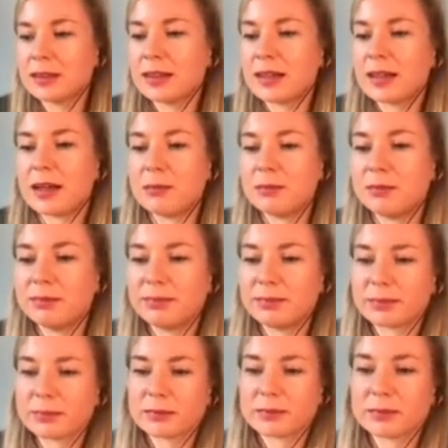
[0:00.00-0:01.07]
I think
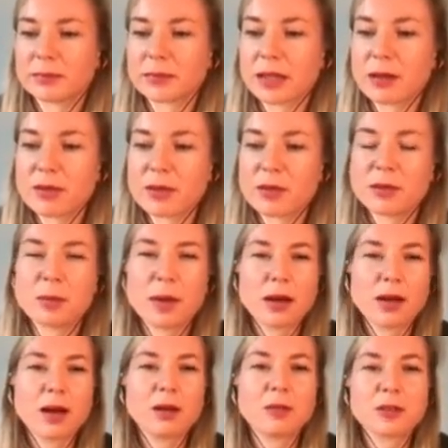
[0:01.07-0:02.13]
if we want open source
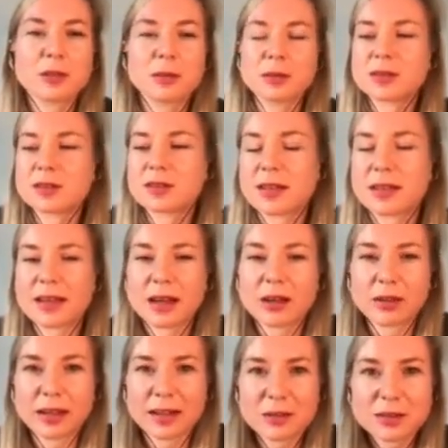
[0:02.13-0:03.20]
software to be
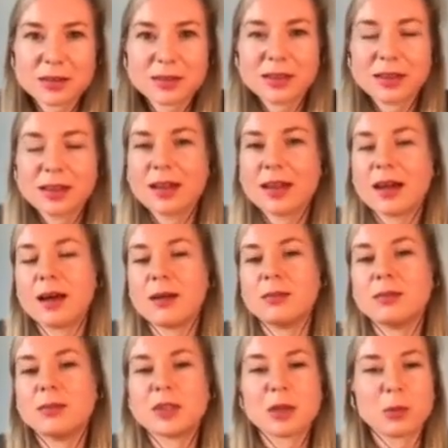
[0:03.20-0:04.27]
meet its potential,
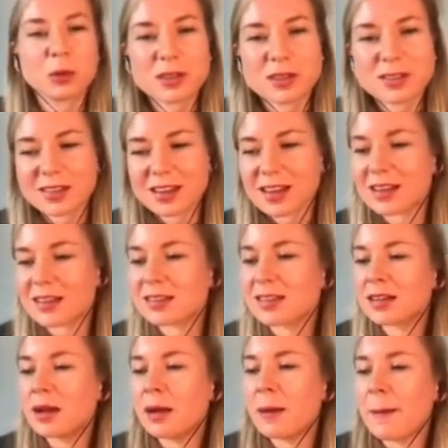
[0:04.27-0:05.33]
and to be as
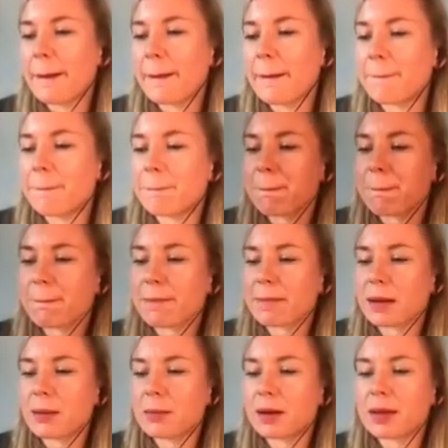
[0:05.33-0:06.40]
successful as we think it should
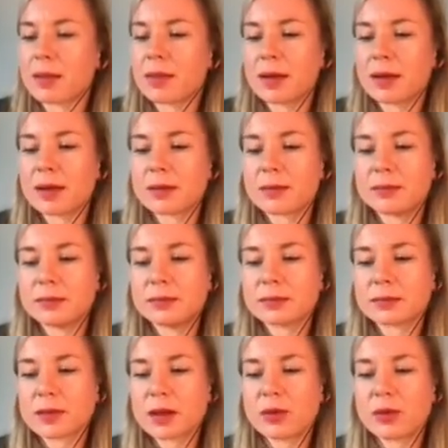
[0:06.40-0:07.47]
be, it's really
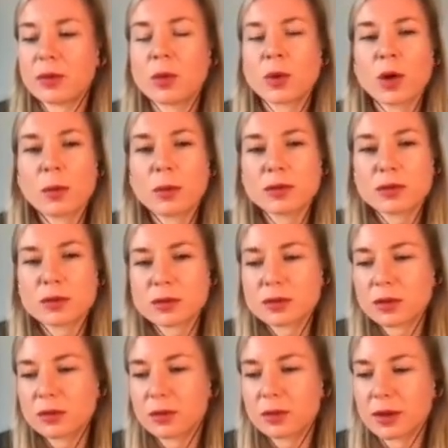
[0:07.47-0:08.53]
important to have an
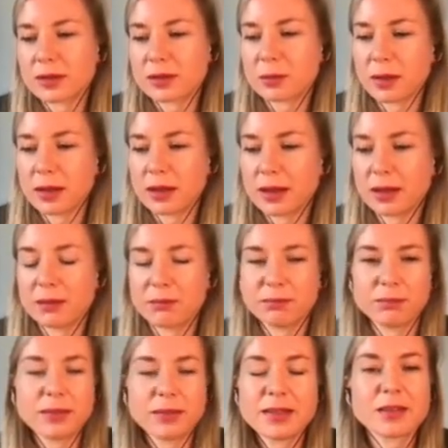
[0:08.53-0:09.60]
honest conversation about
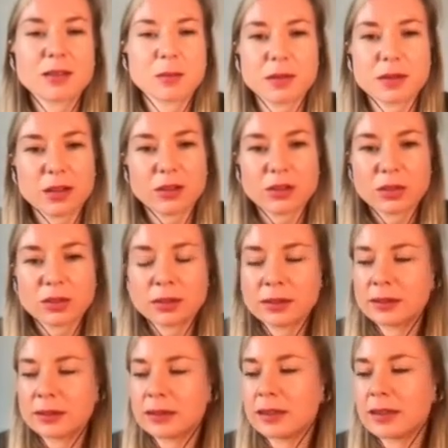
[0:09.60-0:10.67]
how to make it successful.